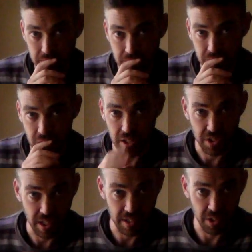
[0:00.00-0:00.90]
She can just
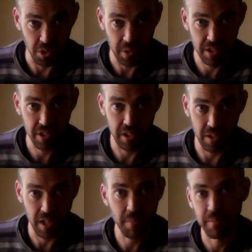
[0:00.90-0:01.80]
answer your question and go,
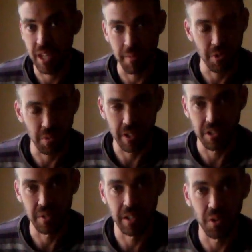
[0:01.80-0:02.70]
yep, keep doing what you're
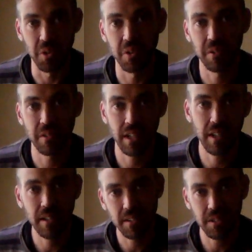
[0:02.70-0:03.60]
doing. Or,
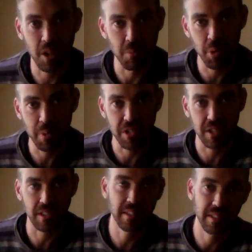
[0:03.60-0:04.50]
I'll go more pressure.
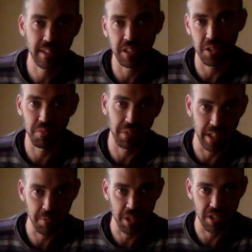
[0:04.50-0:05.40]
I can go less
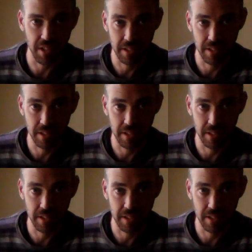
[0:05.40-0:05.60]
pressure.